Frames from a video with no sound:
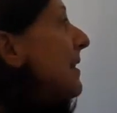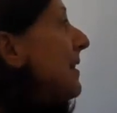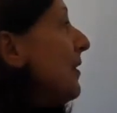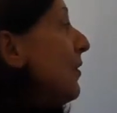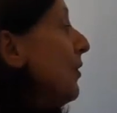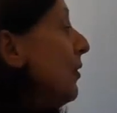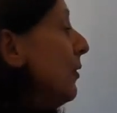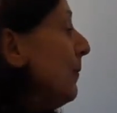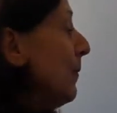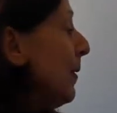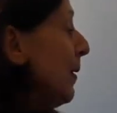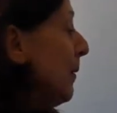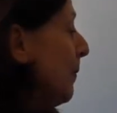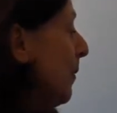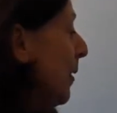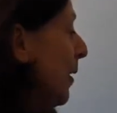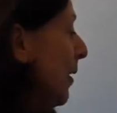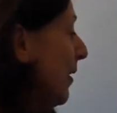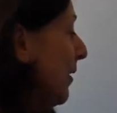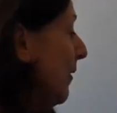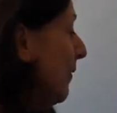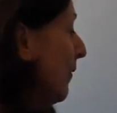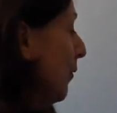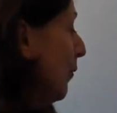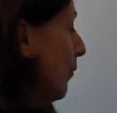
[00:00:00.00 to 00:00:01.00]
Could be
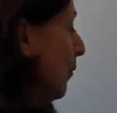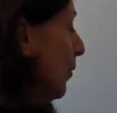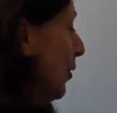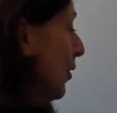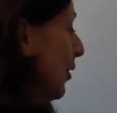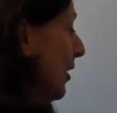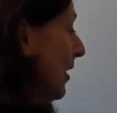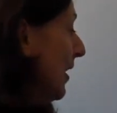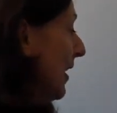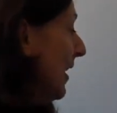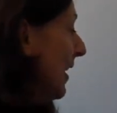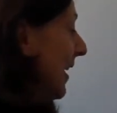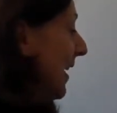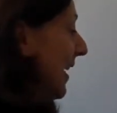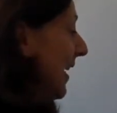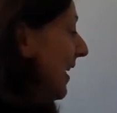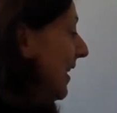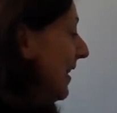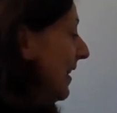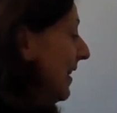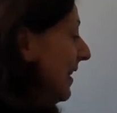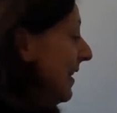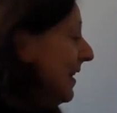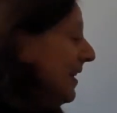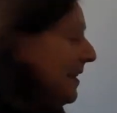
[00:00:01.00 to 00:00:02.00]
part of a word,
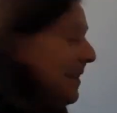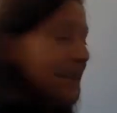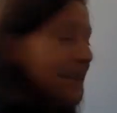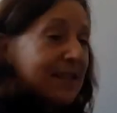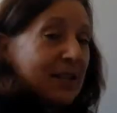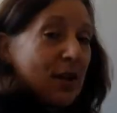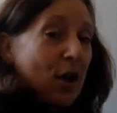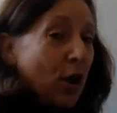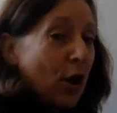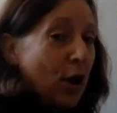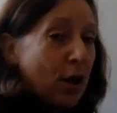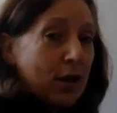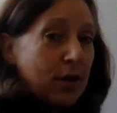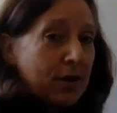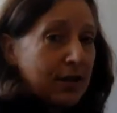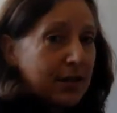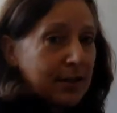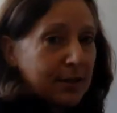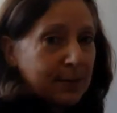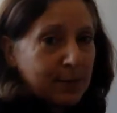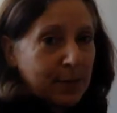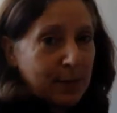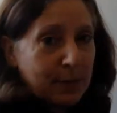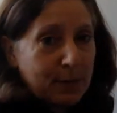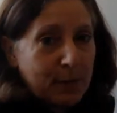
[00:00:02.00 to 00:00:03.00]
and this all
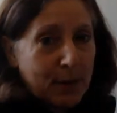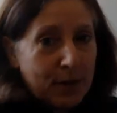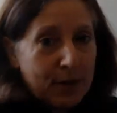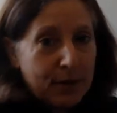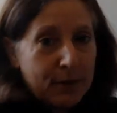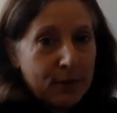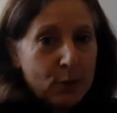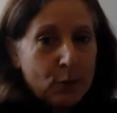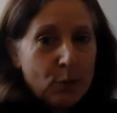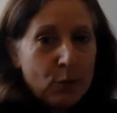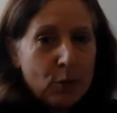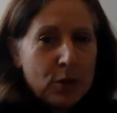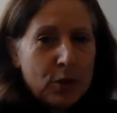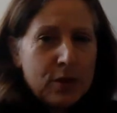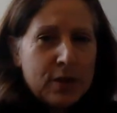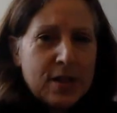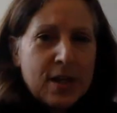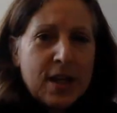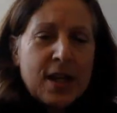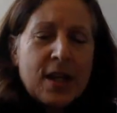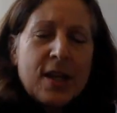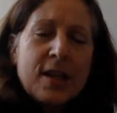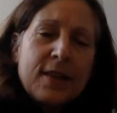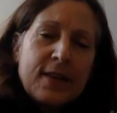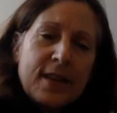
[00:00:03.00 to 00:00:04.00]
could be part of a word.
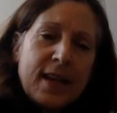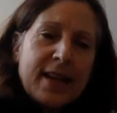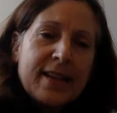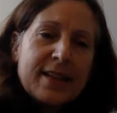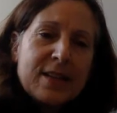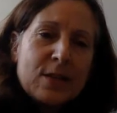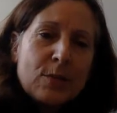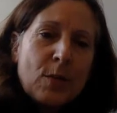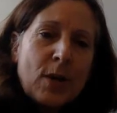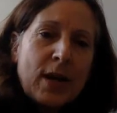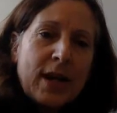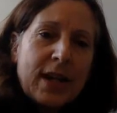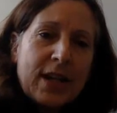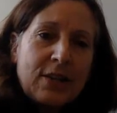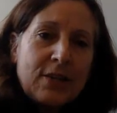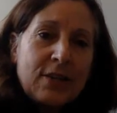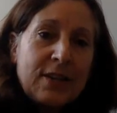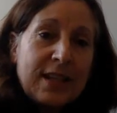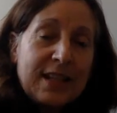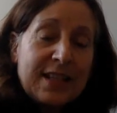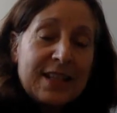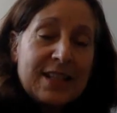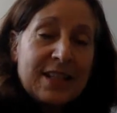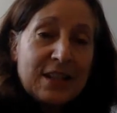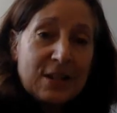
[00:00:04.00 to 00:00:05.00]
That's why you
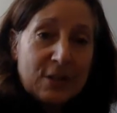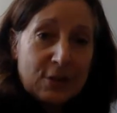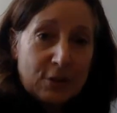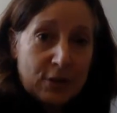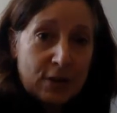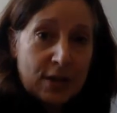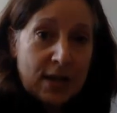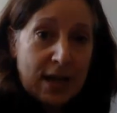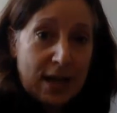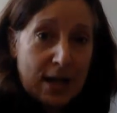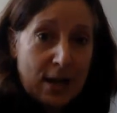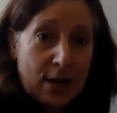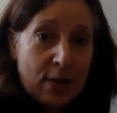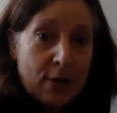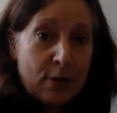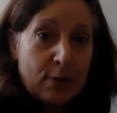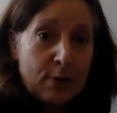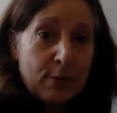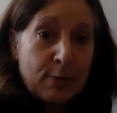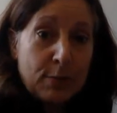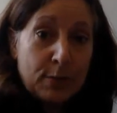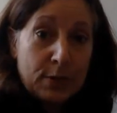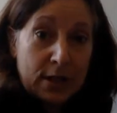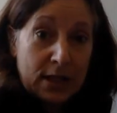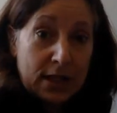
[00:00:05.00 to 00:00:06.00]
need to learn how to
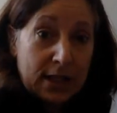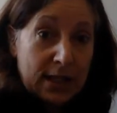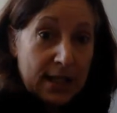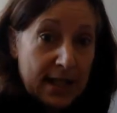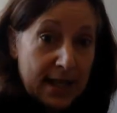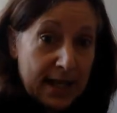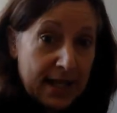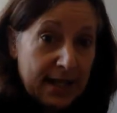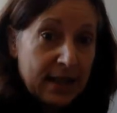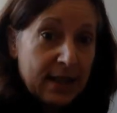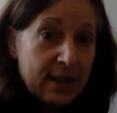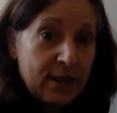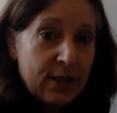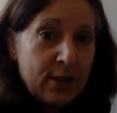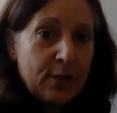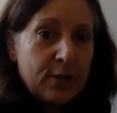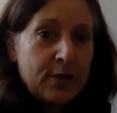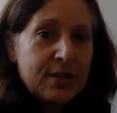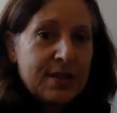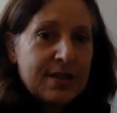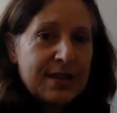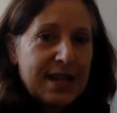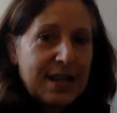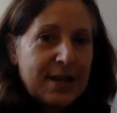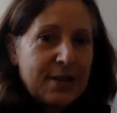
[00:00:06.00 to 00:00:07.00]
blend
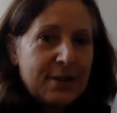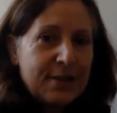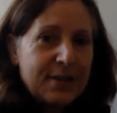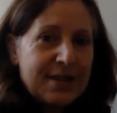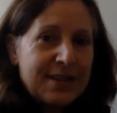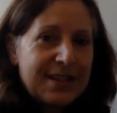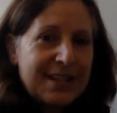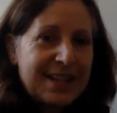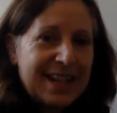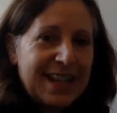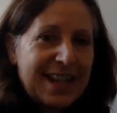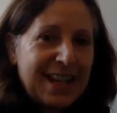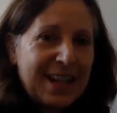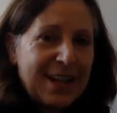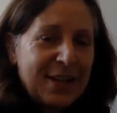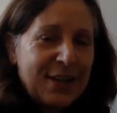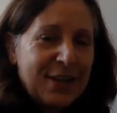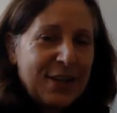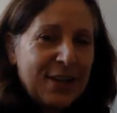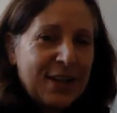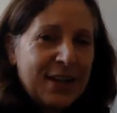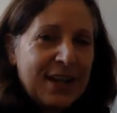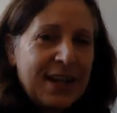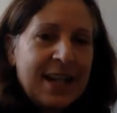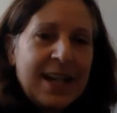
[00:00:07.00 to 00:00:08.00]
those sounds
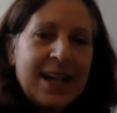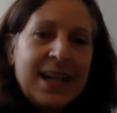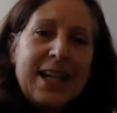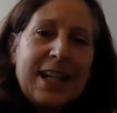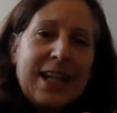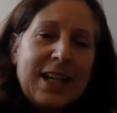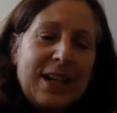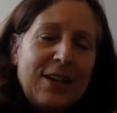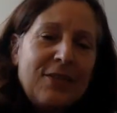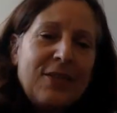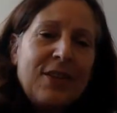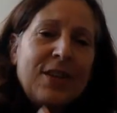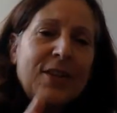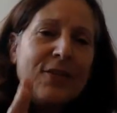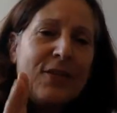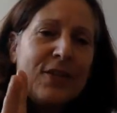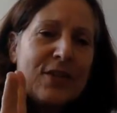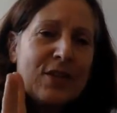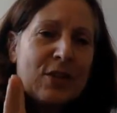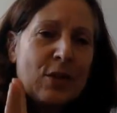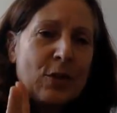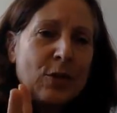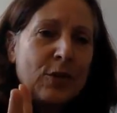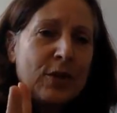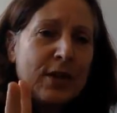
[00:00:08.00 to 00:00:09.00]
together. Even if
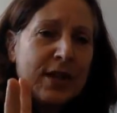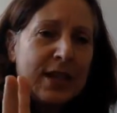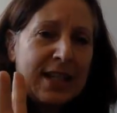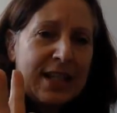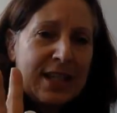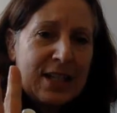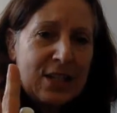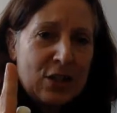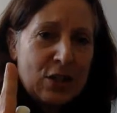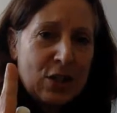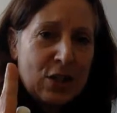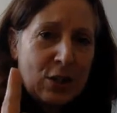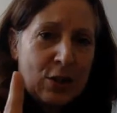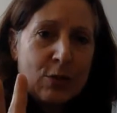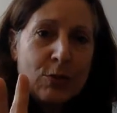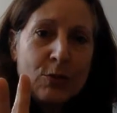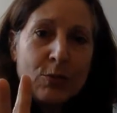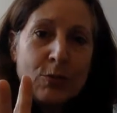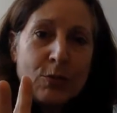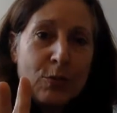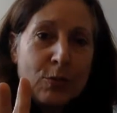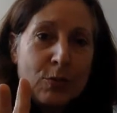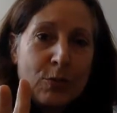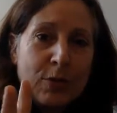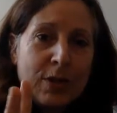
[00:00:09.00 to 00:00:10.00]
it's only
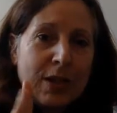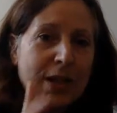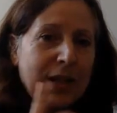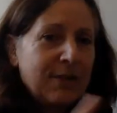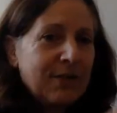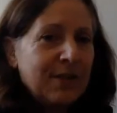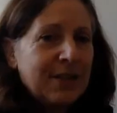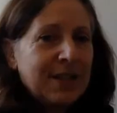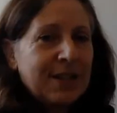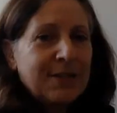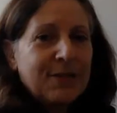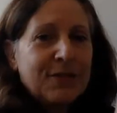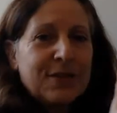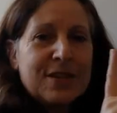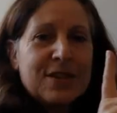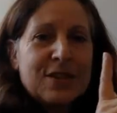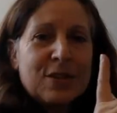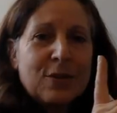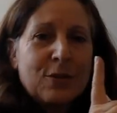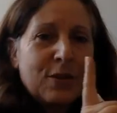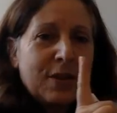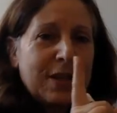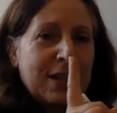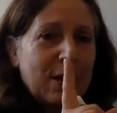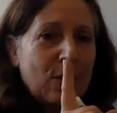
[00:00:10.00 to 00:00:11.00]
two, even if it's
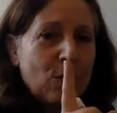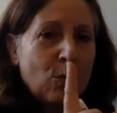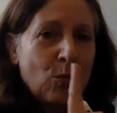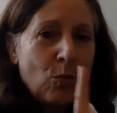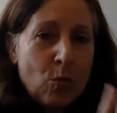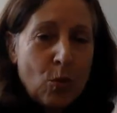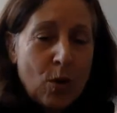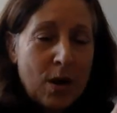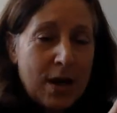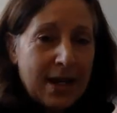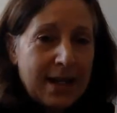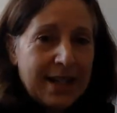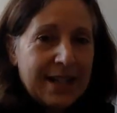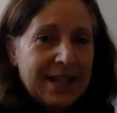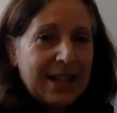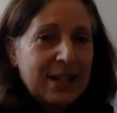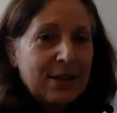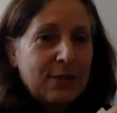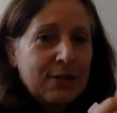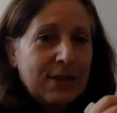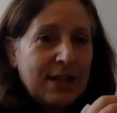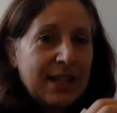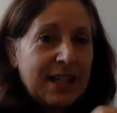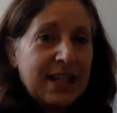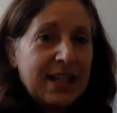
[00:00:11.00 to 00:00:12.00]
only one,
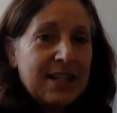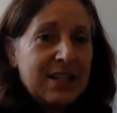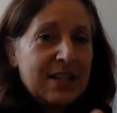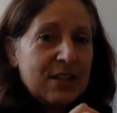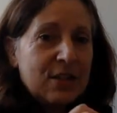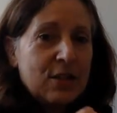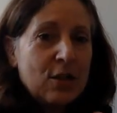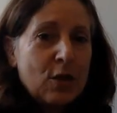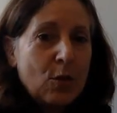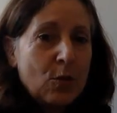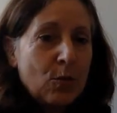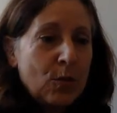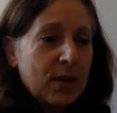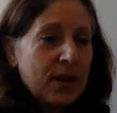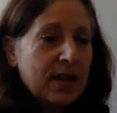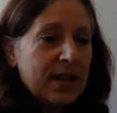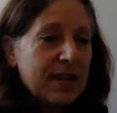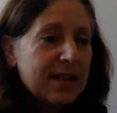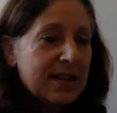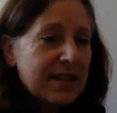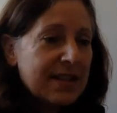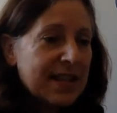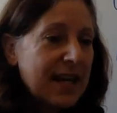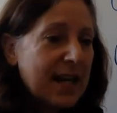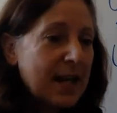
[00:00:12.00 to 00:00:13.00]
you need to know what
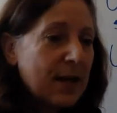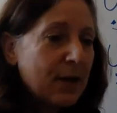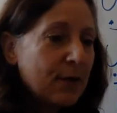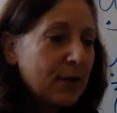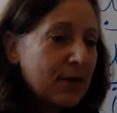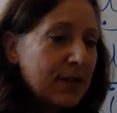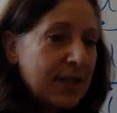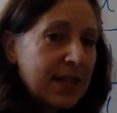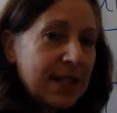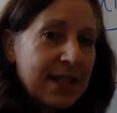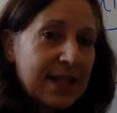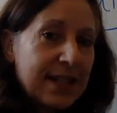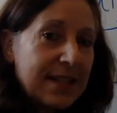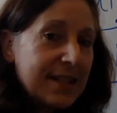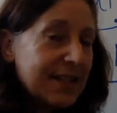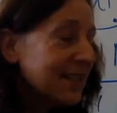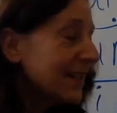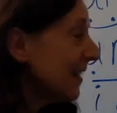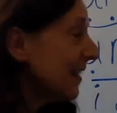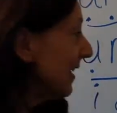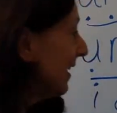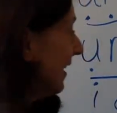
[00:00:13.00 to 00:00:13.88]
the sound is.